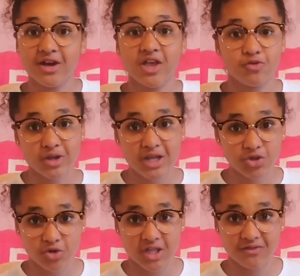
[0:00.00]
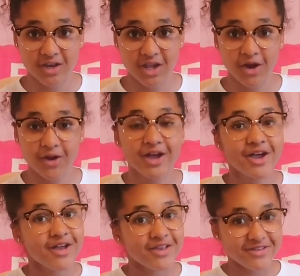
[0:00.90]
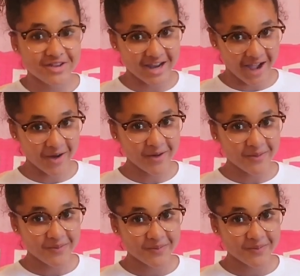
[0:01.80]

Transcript: guys really enjoyed that video. So now